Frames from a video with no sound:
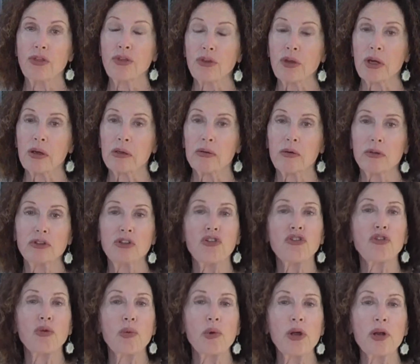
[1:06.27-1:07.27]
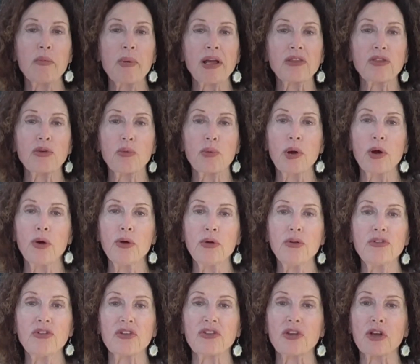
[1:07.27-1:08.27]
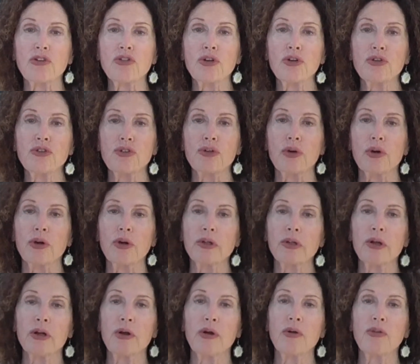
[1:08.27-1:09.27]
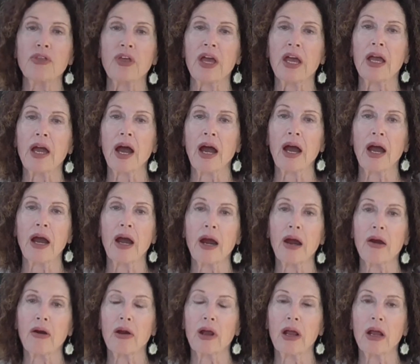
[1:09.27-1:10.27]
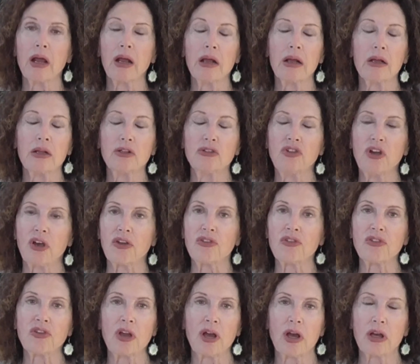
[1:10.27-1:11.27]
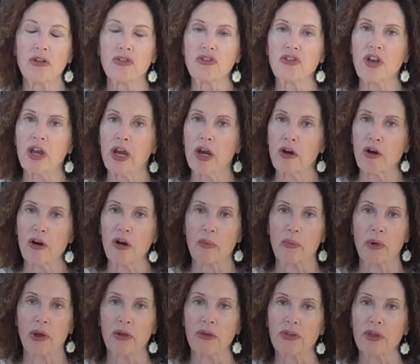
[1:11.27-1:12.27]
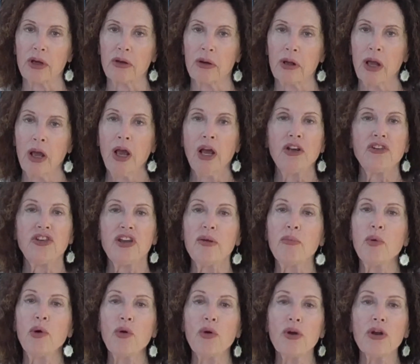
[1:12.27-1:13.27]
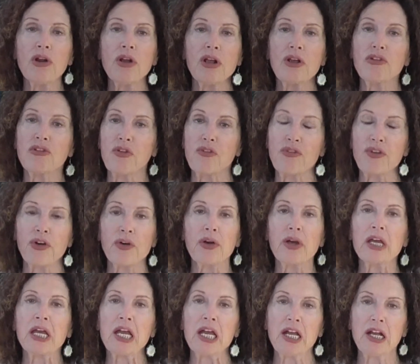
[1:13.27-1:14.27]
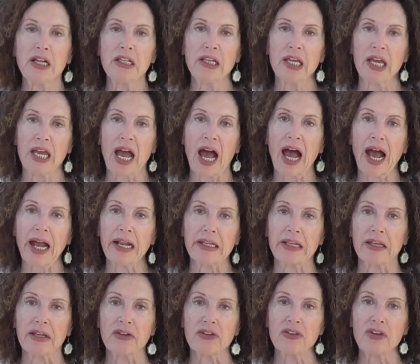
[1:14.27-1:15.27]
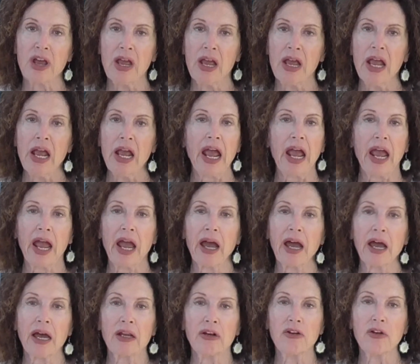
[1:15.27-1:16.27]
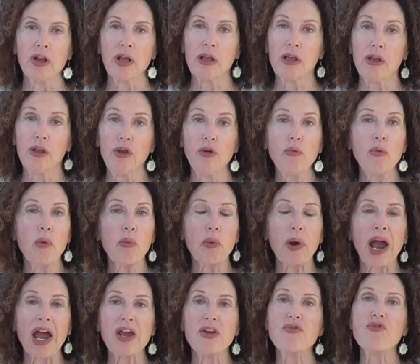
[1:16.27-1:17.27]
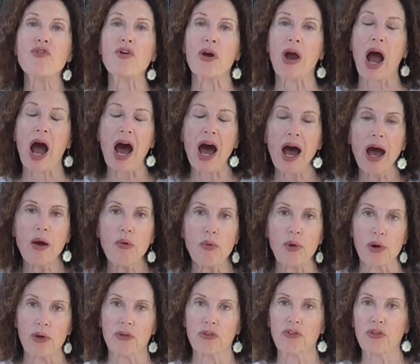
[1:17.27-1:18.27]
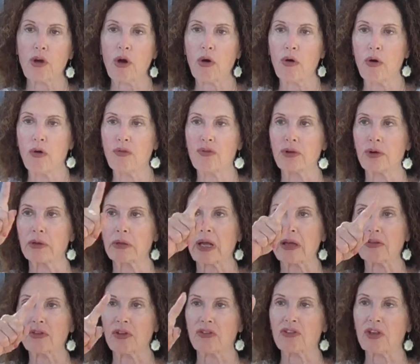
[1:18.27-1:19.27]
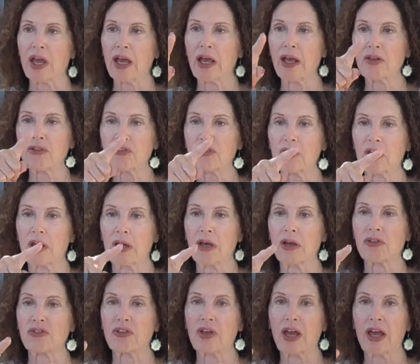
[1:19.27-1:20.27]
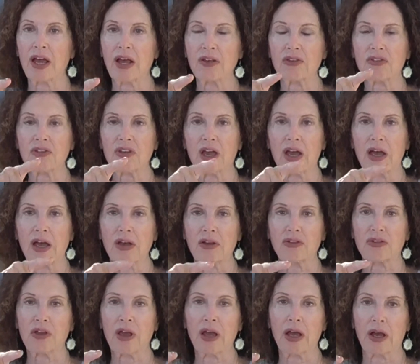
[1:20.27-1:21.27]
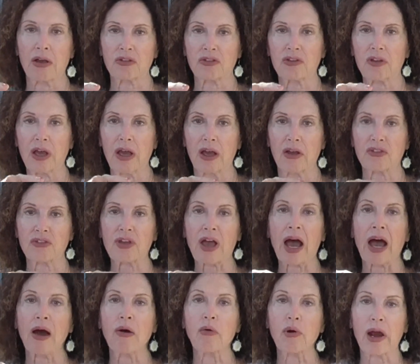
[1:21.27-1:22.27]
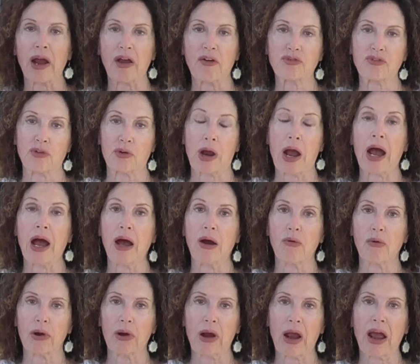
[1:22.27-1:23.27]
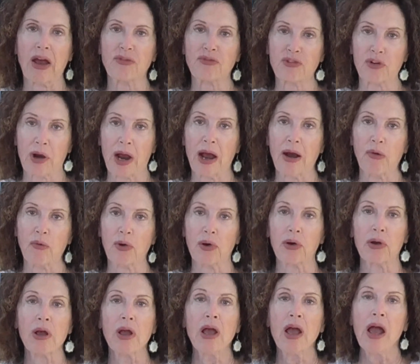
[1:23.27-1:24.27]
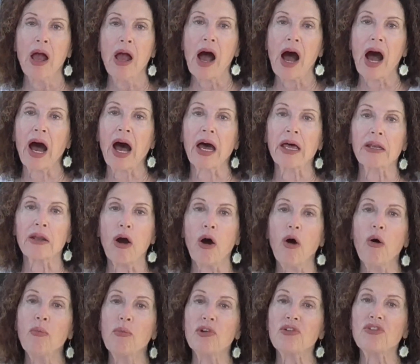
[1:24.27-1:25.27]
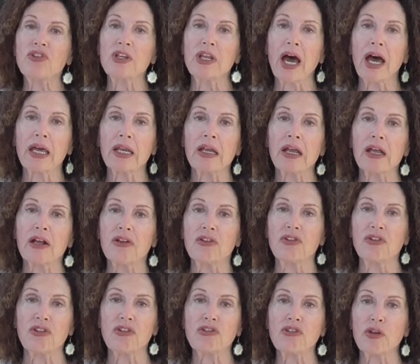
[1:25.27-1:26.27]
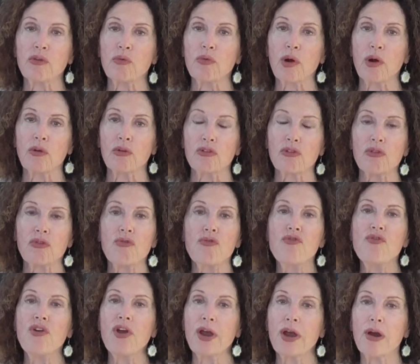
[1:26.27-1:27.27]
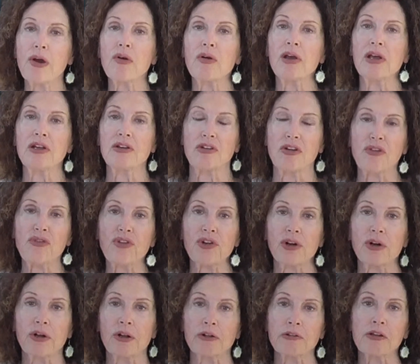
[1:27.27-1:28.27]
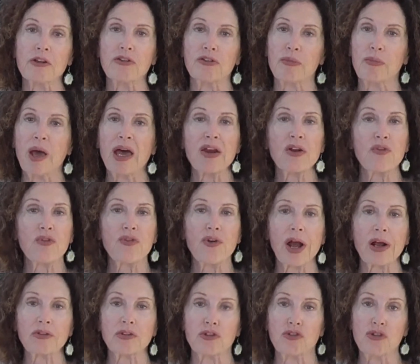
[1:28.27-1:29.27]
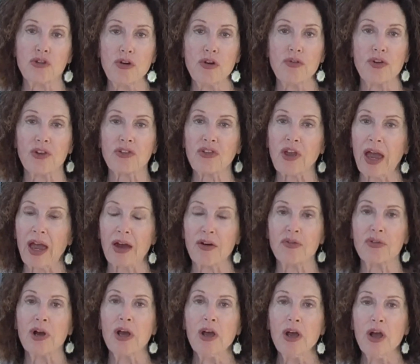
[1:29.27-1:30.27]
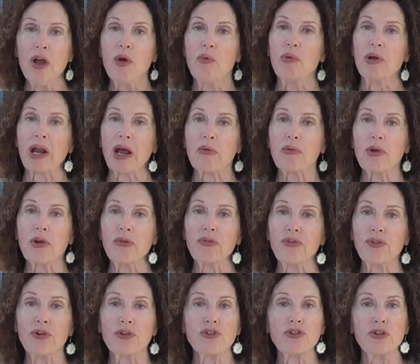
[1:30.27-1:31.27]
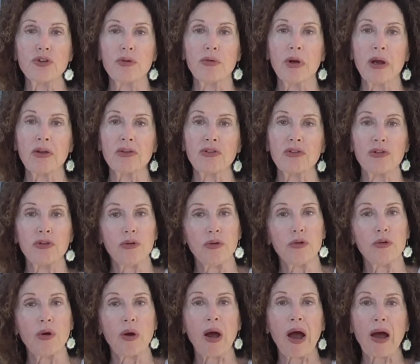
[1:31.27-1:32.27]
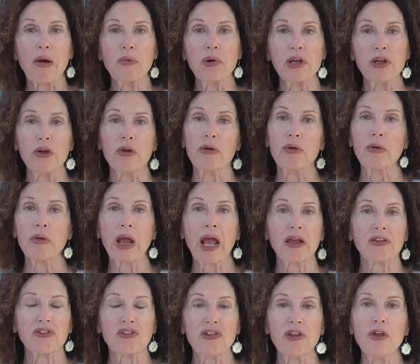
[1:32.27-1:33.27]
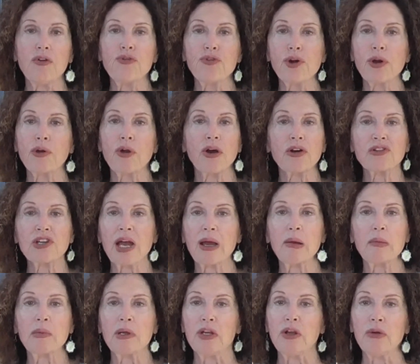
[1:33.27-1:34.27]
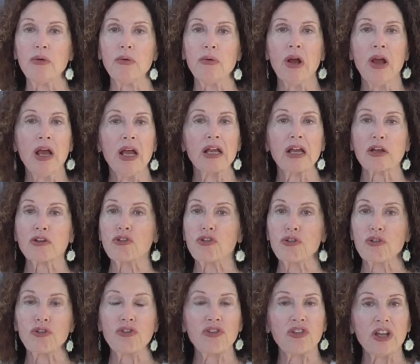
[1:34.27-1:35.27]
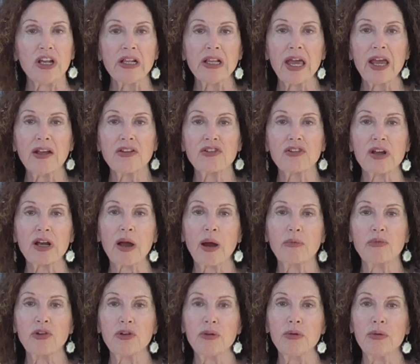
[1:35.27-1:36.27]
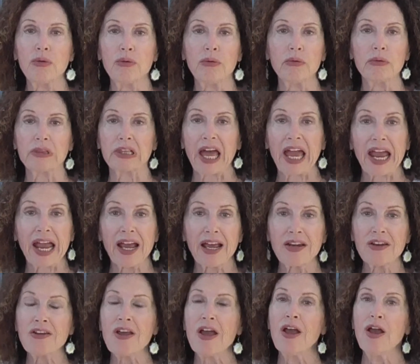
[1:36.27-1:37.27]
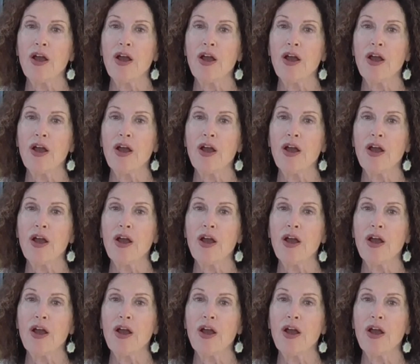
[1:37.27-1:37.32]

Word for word: The, just a word about the roads, as I told you earlier, they are just terrible. The, Timor is a very hilly island, and you will ride for hours over like this S, S, S, S, S, S, hour after hour after hour on almost non existent roads. Very difficult. As a matter of fact, the two of us have what I refer to as, you know how when you're at sea for a long time and you get your sea legs and come to land?